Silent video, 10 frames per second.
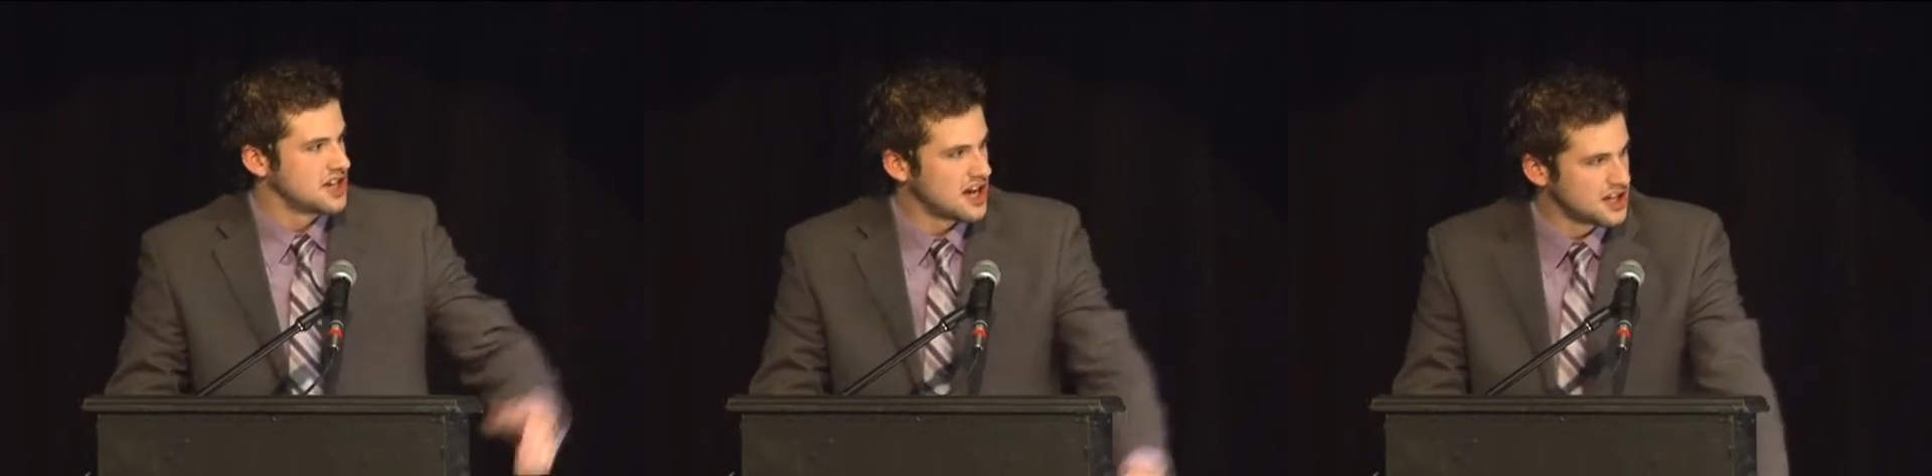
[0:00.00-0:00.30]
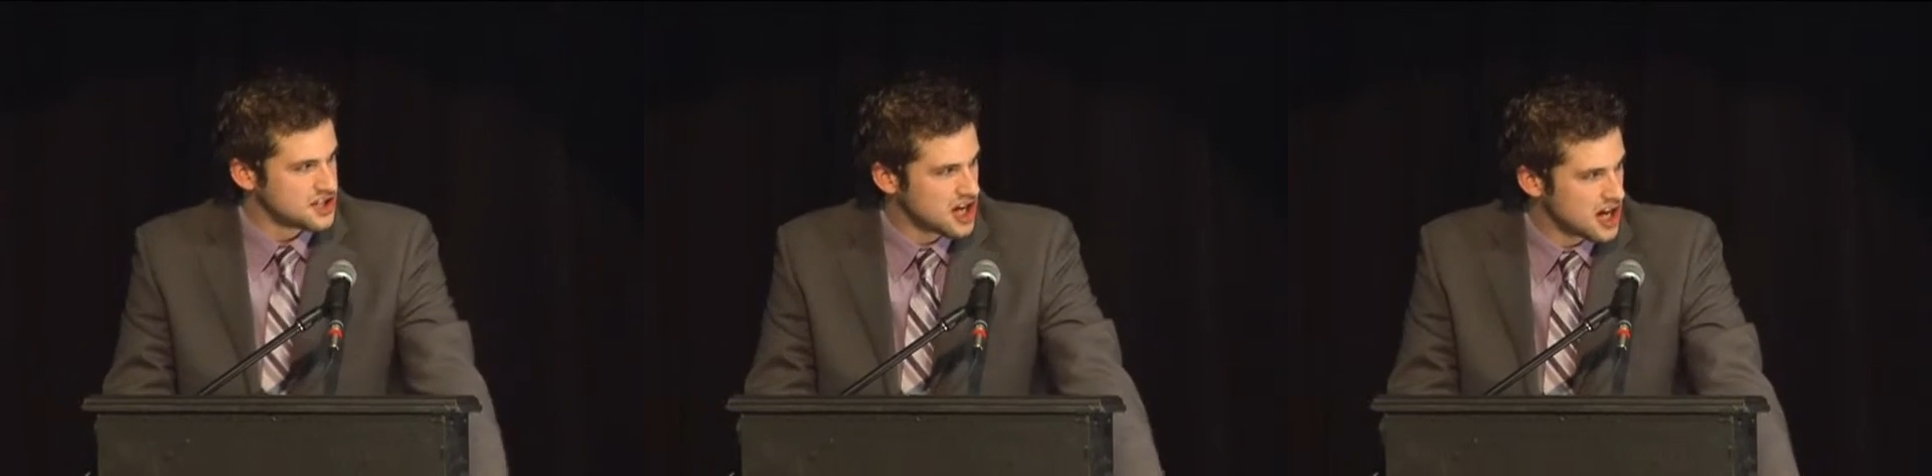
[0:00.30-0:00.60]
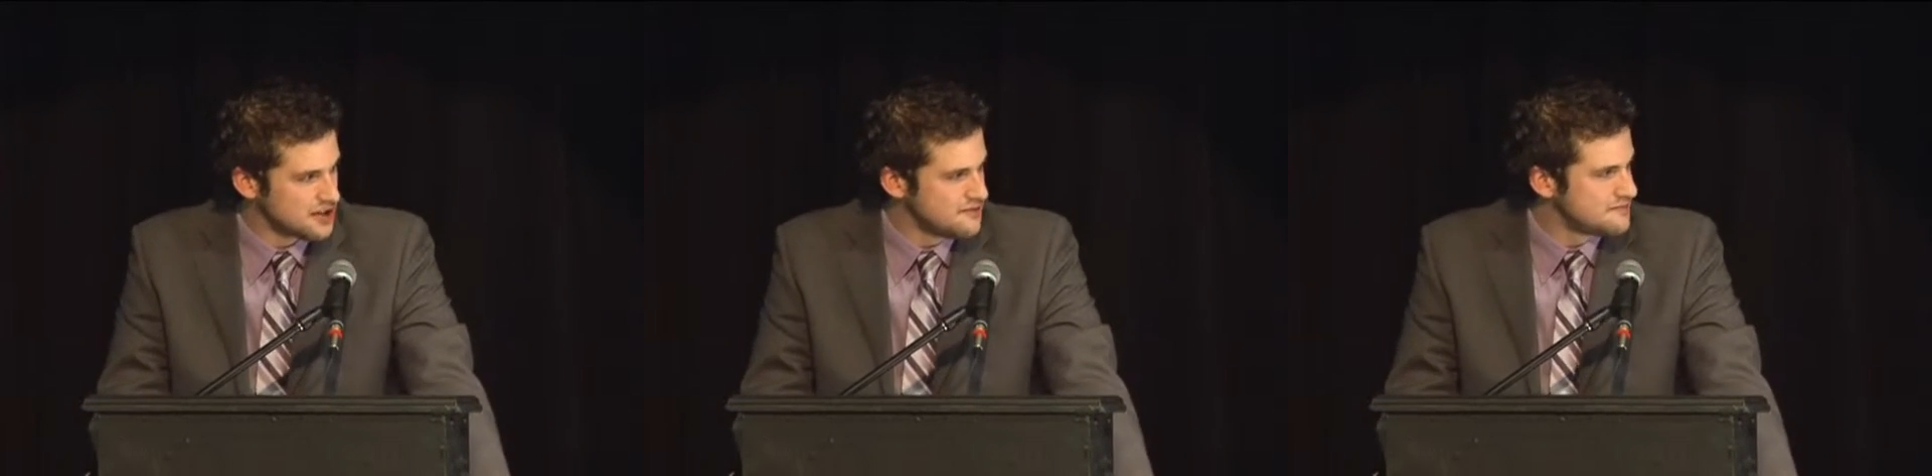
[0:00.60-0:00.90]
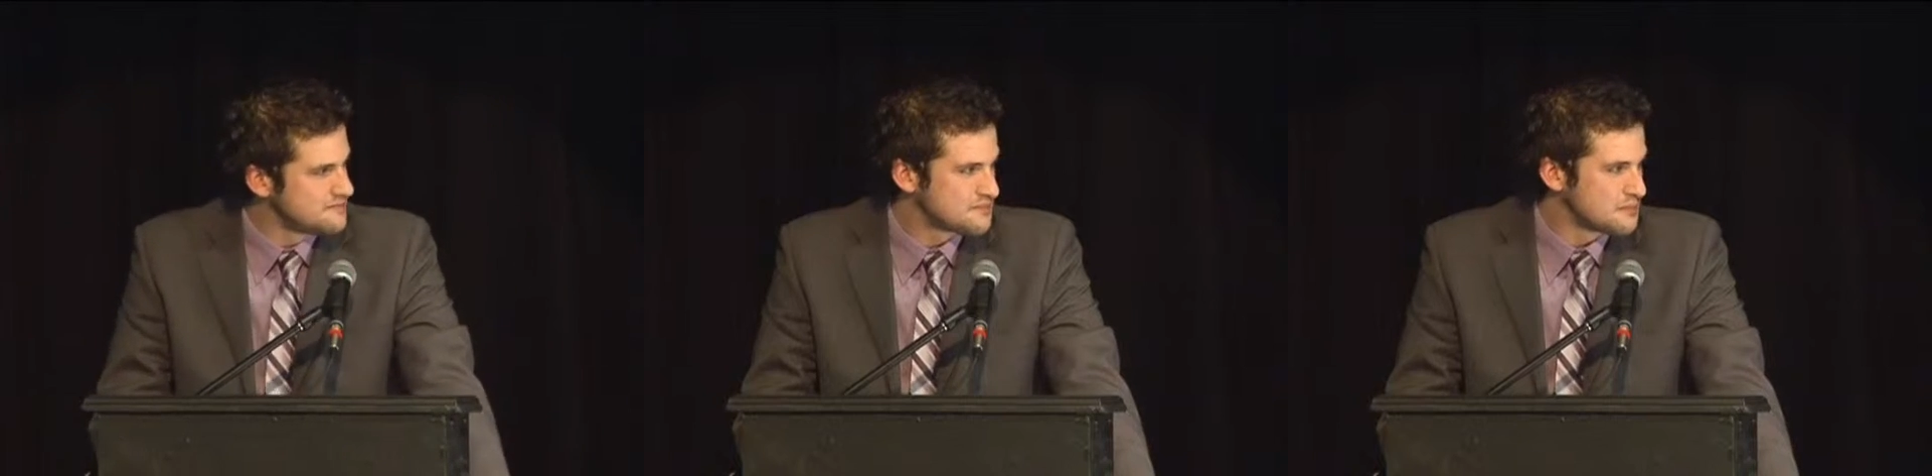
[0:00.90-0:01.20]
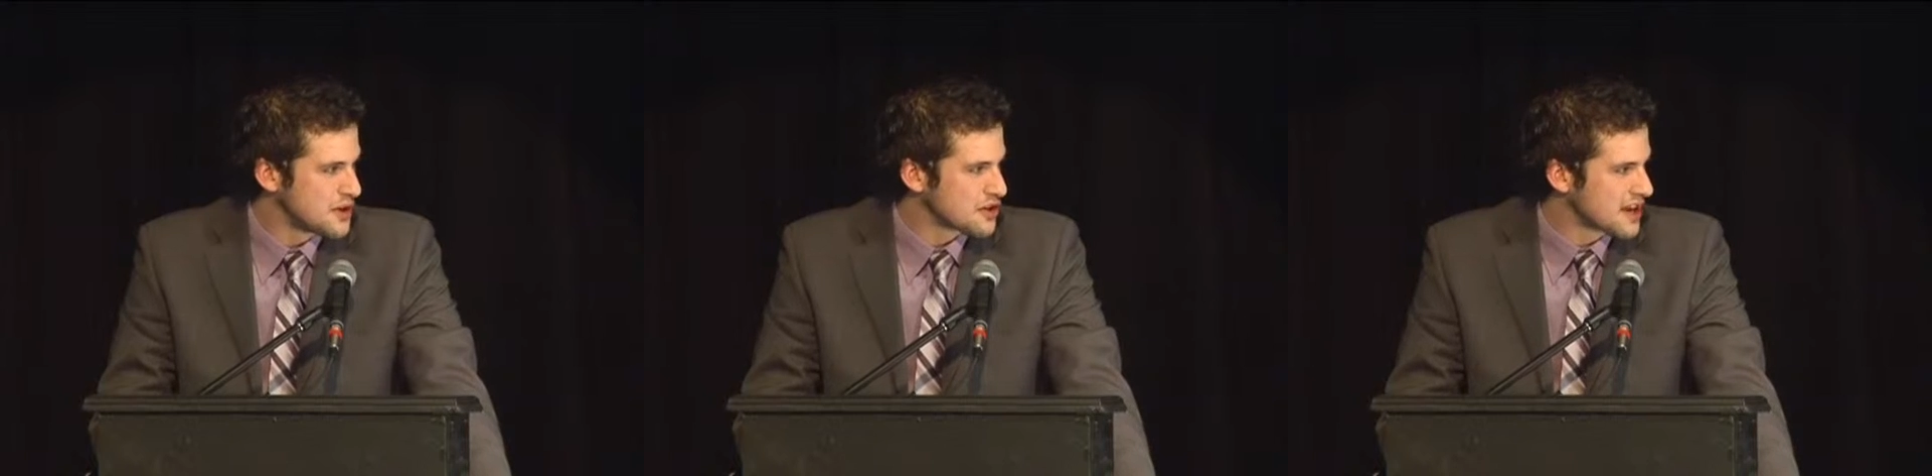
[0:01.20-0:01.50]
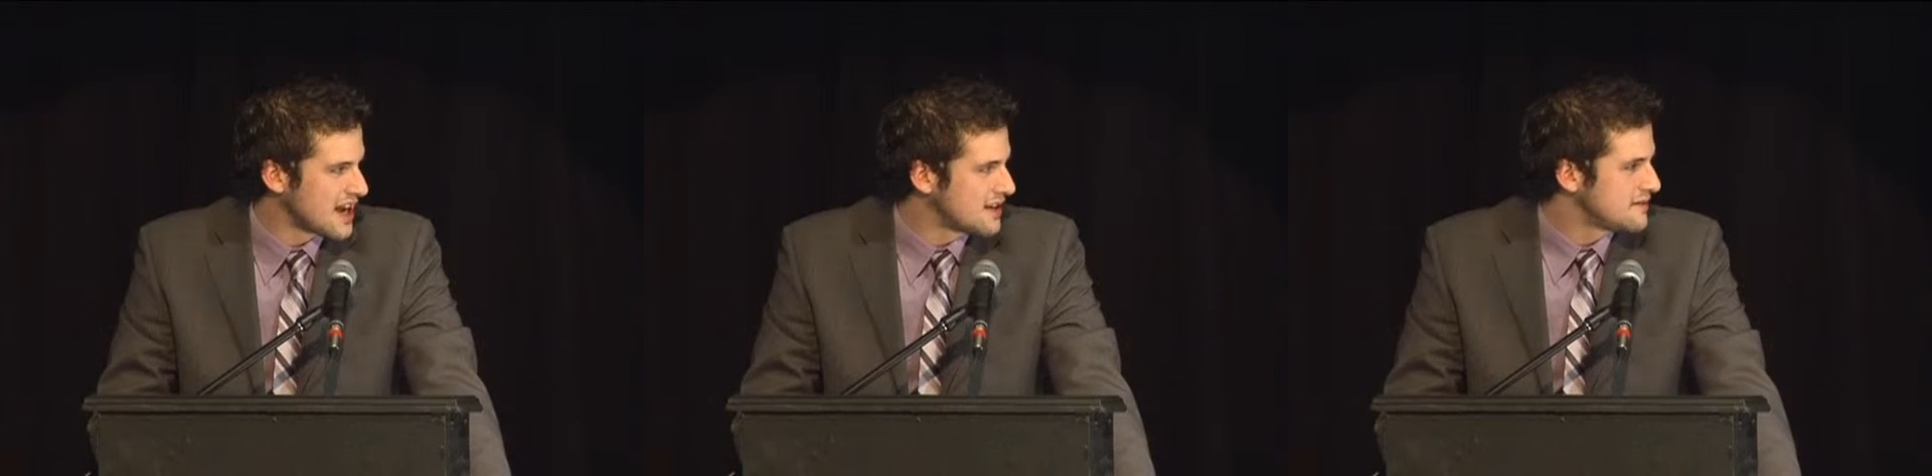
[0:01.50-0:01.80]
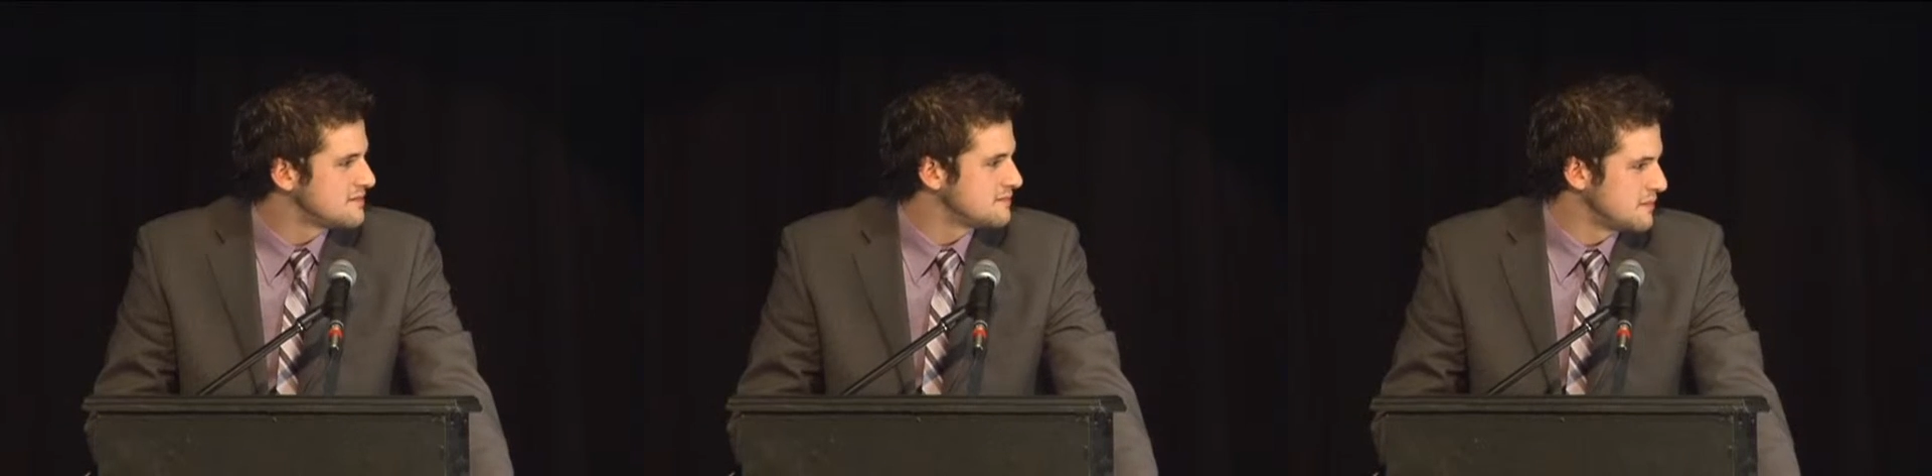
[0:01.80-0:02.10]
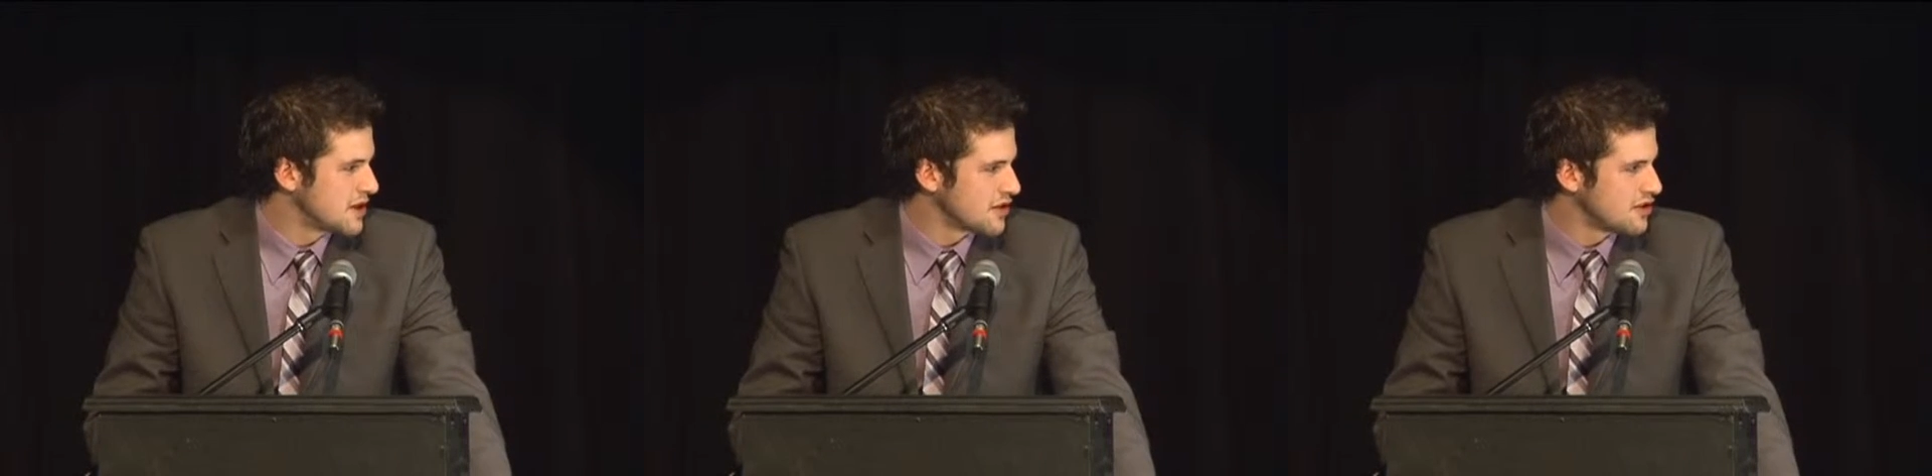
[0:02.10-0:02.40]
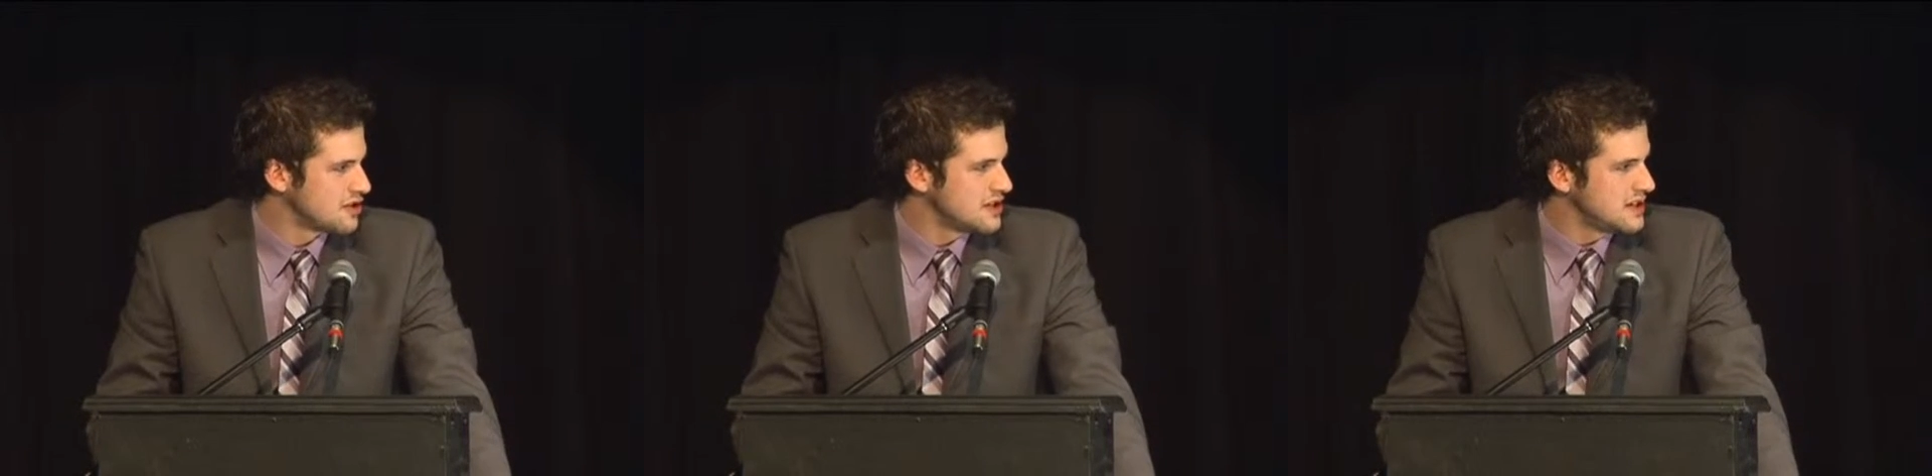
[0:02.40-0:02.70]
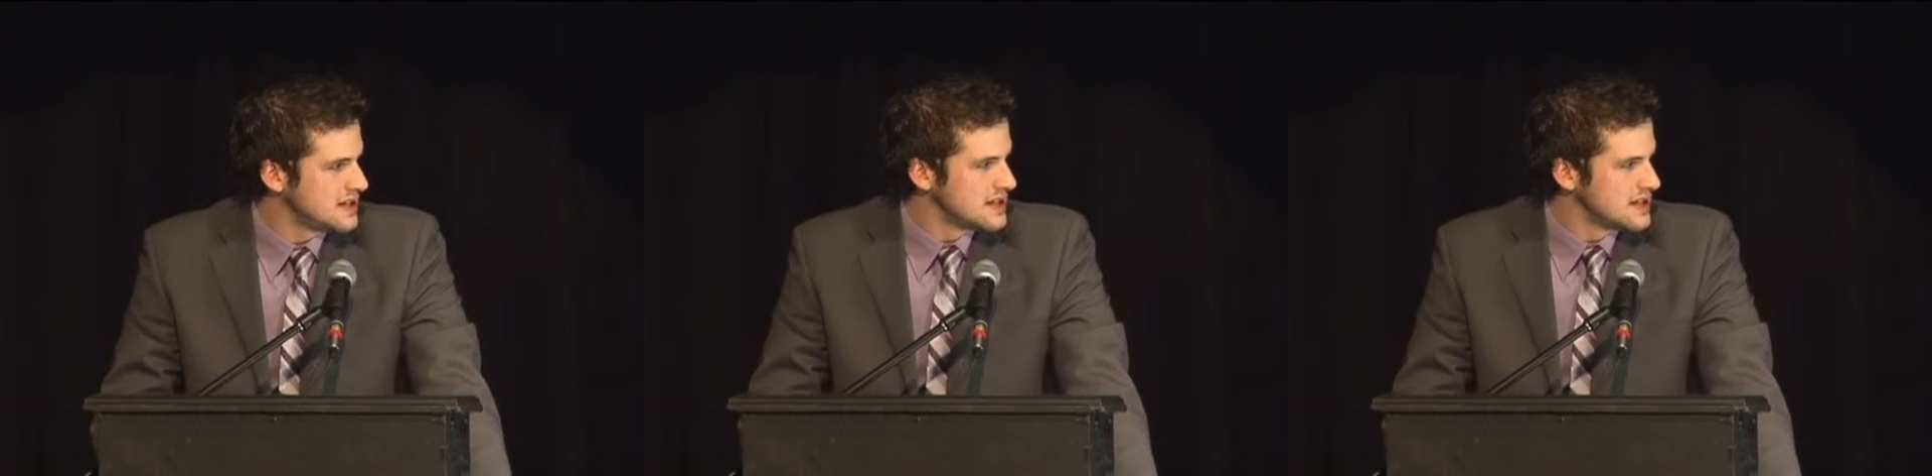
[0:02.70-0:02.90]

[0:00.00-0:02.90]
John, John, Bearcat, Mario.